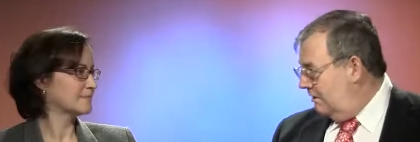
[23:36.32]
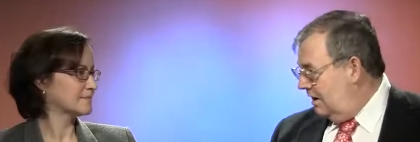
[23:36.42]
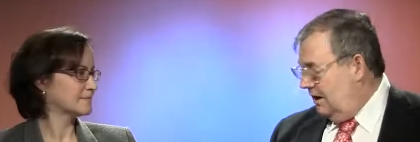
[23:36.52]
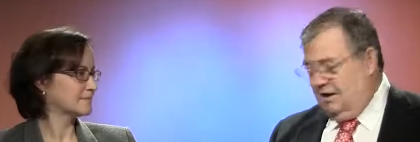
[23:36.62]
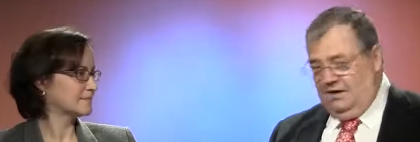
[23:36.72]

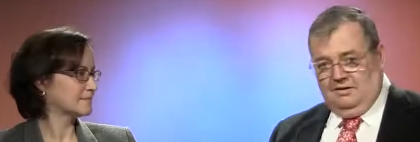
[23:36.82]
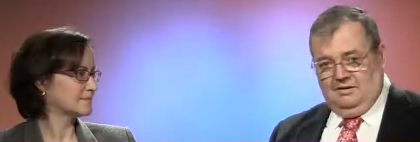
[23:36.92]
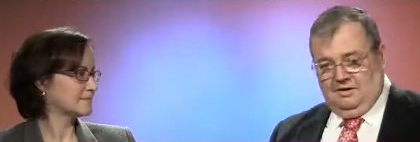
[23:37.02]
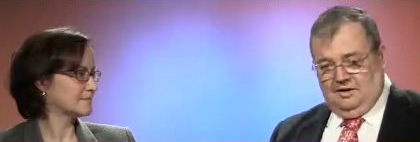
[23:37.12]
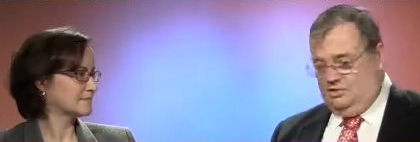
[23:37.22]
Speaker 1: uh,
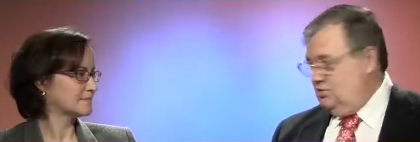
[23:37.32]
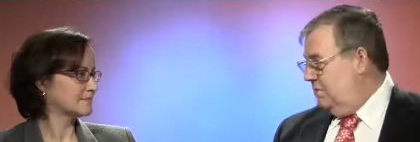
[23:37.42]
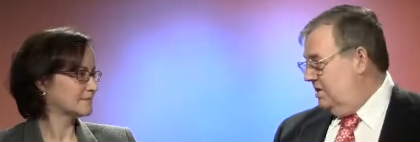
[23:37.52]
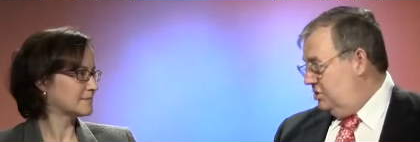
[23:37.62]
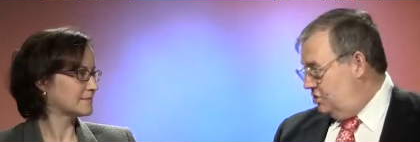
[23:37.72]
industry
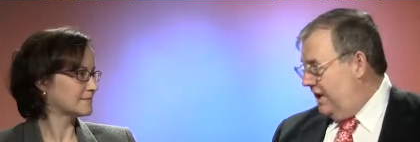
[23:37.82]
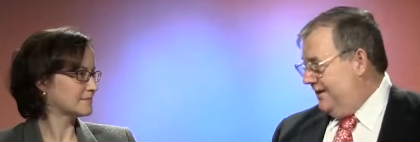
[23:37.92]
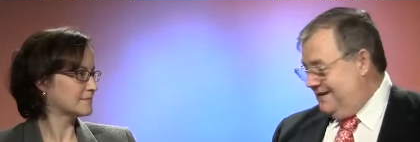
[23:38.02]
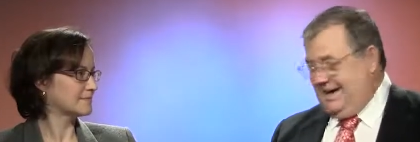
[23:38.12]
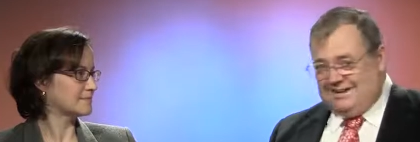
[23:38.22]
being
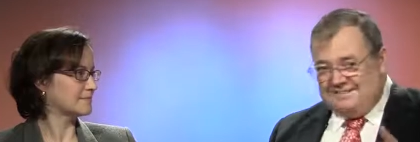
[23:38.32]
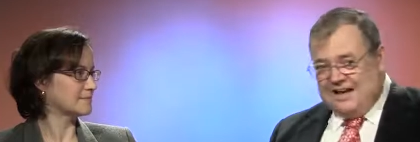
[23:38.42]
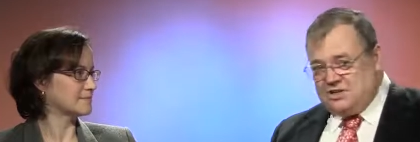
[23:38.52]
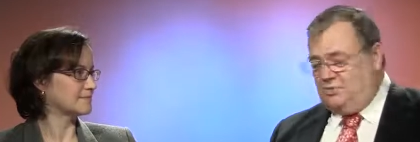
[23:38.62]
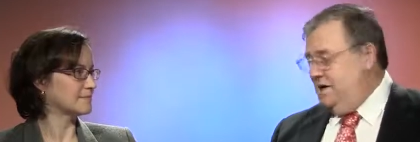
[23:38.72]
shut down.
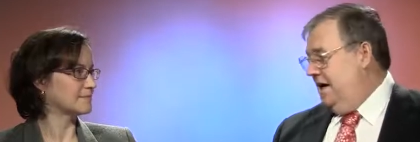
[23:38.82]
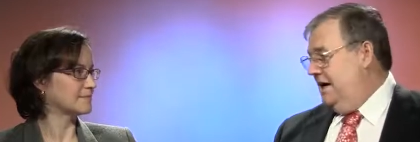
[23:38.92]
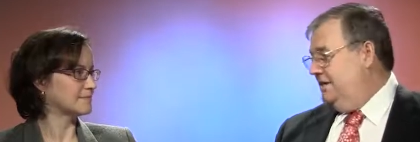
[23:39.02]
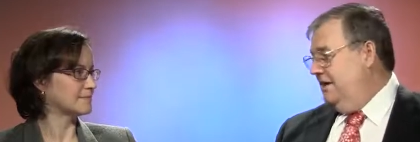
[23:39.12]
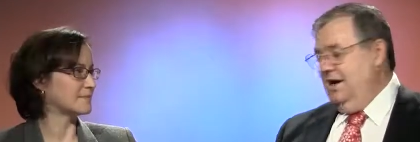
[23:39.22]
That's
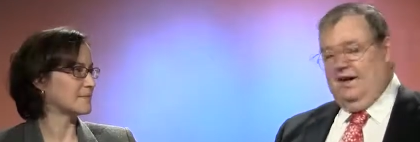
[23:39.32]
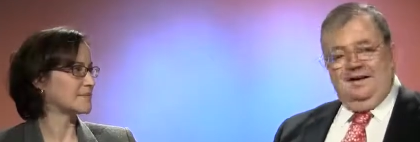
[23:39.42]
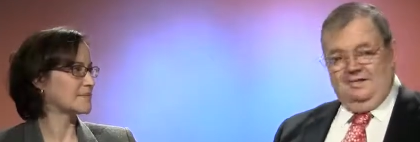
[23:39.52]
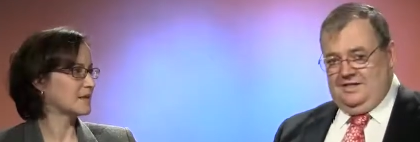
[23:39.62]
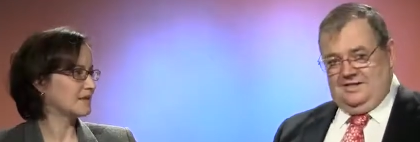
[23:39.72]
reality.
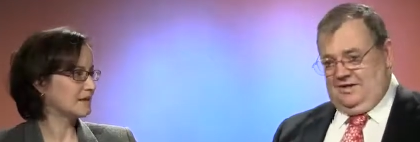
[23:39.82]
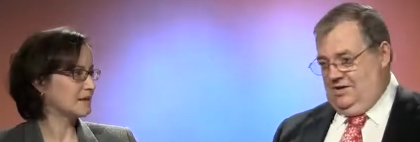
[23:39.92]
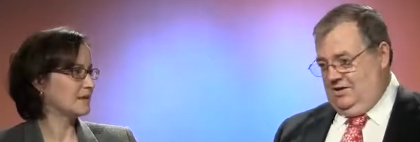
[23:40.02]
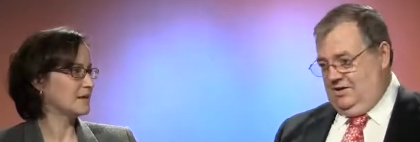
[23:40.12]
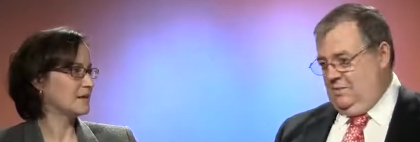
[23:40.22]
These other
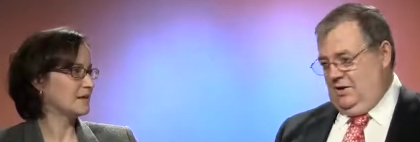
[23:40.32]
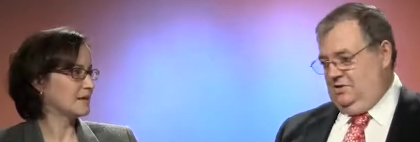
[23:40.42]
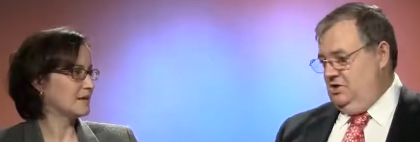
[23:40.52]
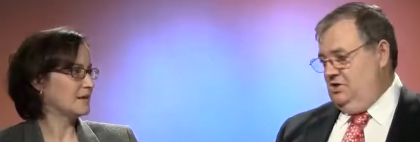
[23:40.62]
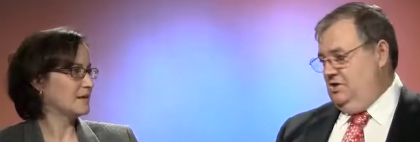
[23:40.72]
these
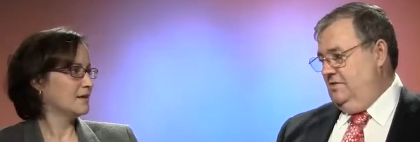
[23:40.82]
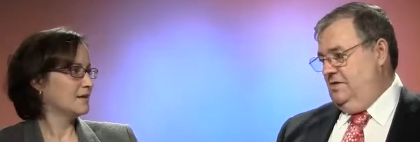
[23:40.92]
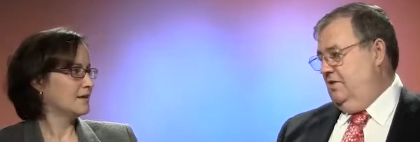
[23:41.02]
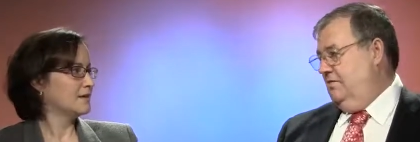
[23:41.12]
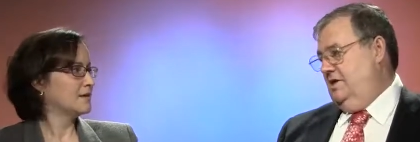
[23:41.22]
politicians live in
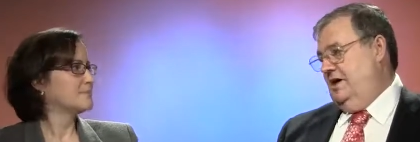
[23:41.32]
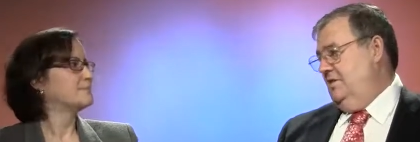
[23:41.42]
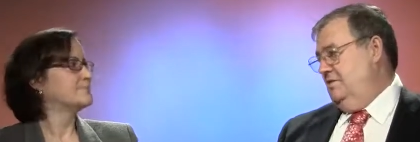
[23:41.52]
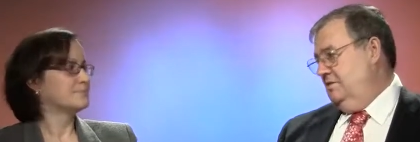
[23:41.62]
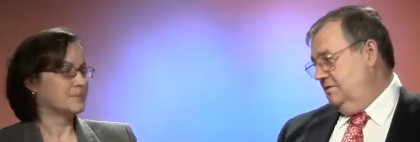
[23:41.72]
ivory
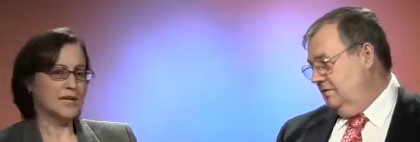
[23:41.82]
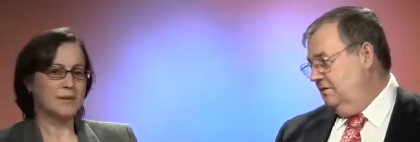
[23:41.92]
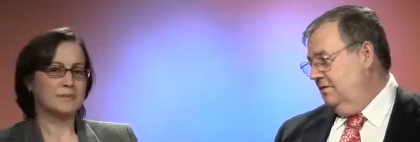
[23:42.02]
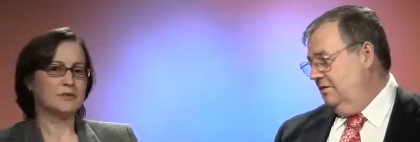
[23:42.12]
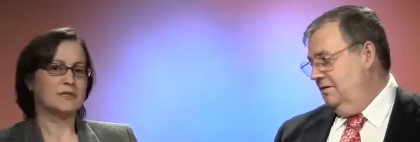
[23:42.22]
towers.
Speaker 2: Yeah,
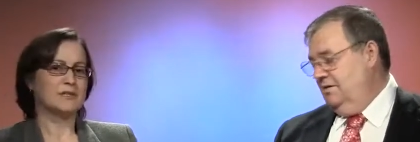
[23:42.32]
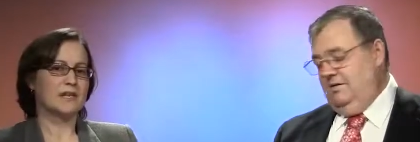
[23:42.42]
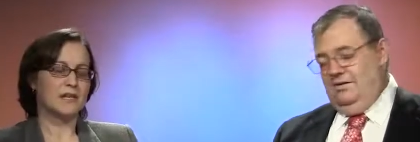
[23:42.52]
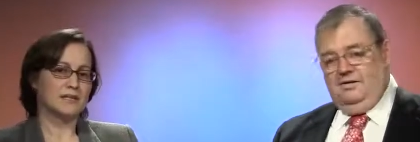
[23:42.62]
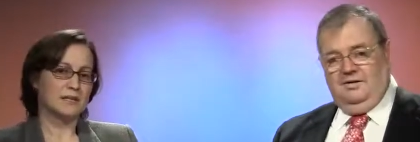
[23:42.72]
look, it's
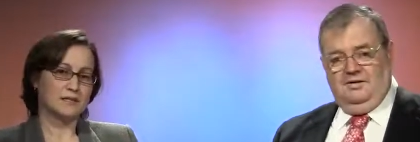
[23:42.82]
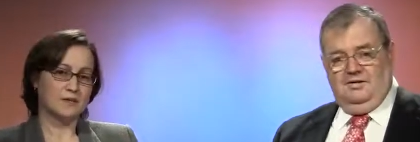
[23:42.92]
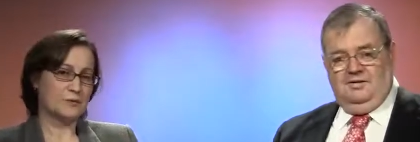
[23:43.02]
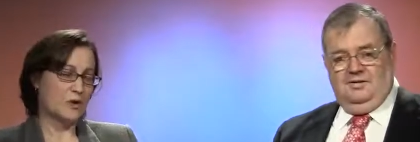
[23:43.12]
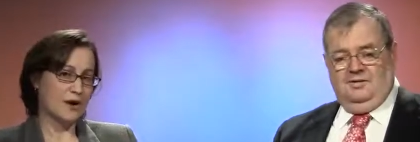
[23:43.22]
getting down to
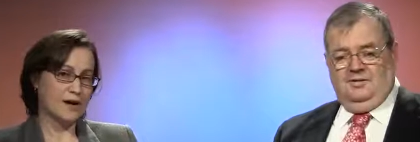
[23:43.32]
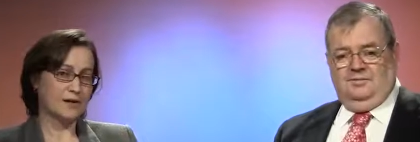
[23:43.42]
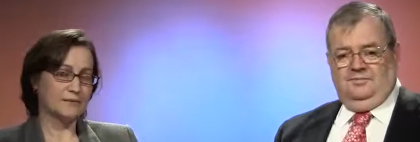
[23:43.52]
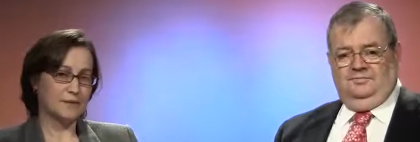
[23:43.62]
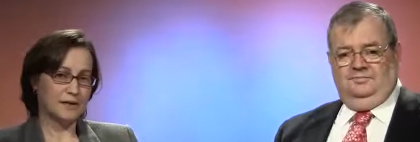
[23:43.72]
the
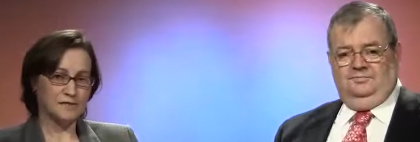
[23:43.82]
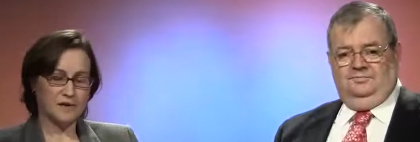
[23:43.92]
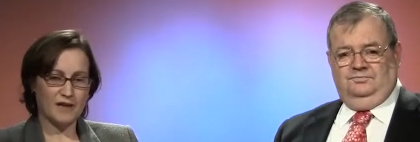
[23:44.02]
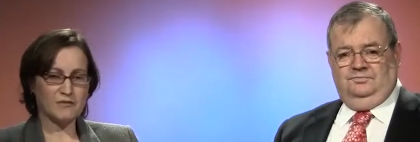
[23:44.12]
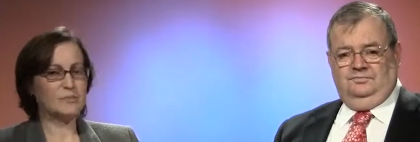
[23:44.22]
wire. If you
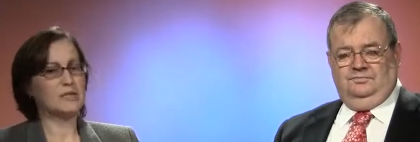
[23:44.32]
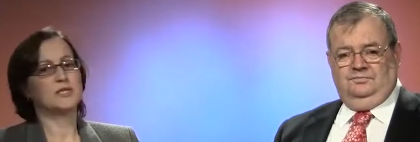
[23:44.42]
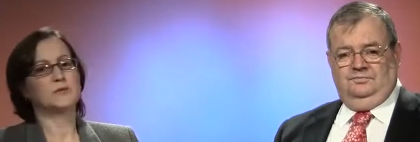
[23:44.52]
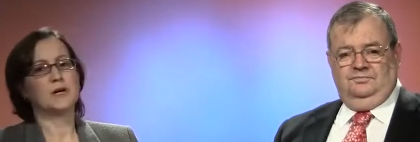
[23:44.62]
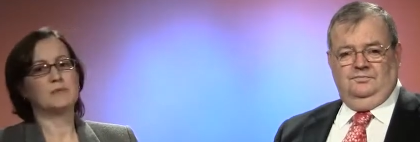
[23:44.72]
haven't been
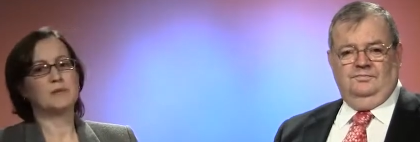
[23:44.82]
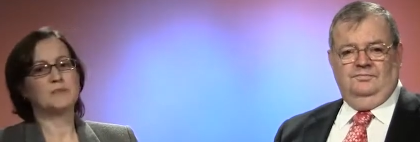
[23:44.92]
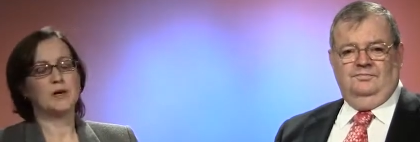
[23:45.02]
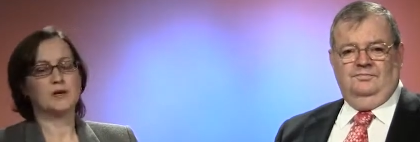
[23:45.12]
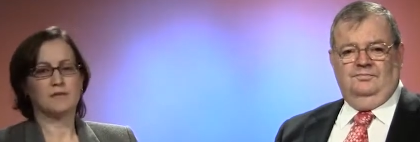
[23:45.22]
to our
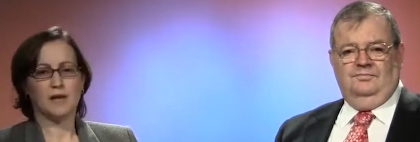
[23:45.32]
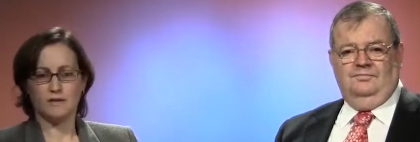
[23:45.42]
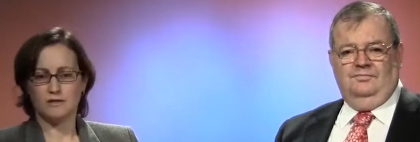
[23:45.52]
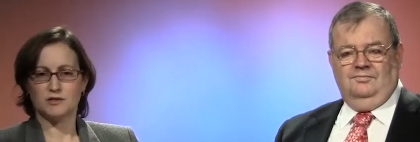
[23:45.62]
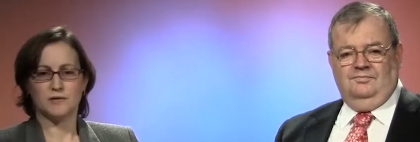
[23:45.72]
website, if you
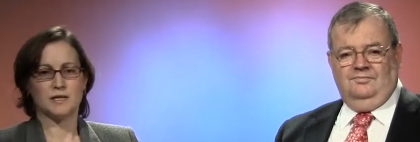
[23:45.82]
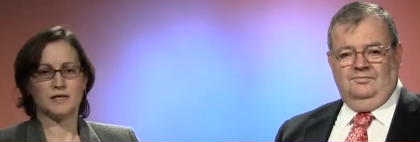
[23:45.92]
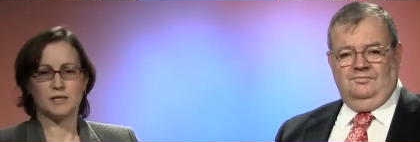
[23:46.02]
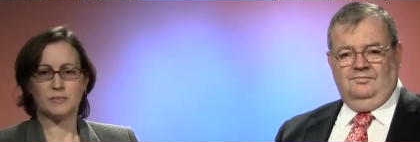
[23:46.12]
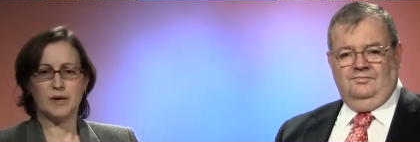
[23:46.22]
haven't joined
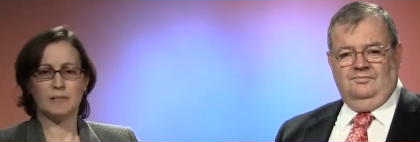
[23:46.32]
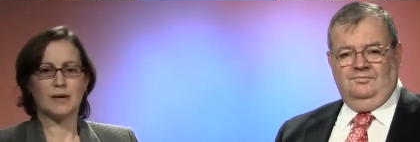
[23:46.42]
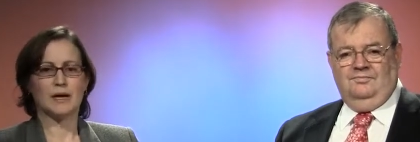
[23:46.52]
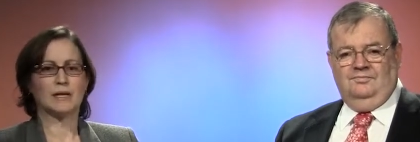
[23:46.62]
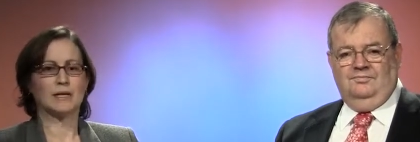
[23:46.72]
us as a
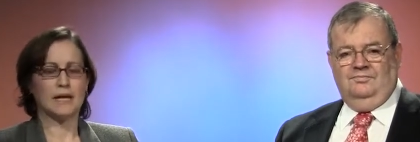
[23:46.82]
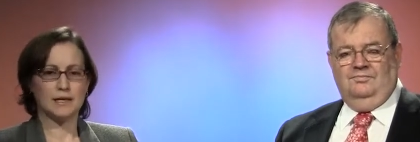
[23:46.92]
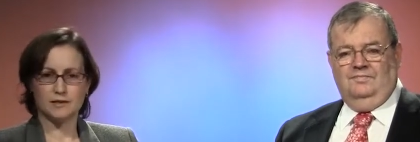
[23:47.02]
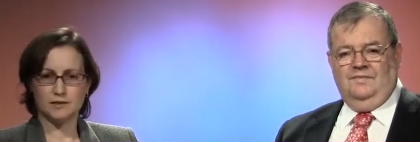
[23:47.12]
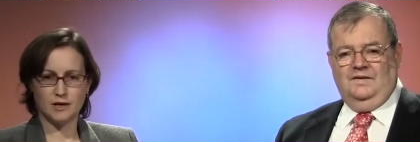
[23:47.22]
member,
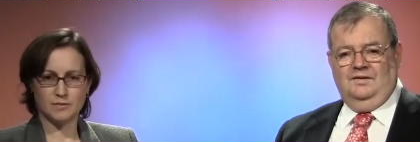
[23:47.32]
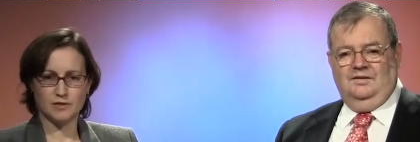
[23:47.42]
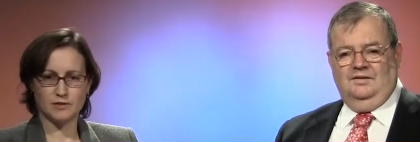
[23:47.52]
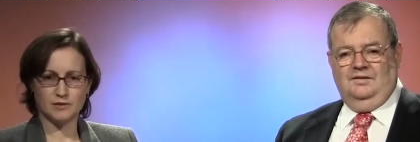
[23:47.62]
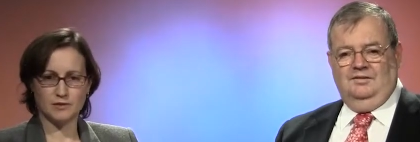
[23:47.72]
now's the time to do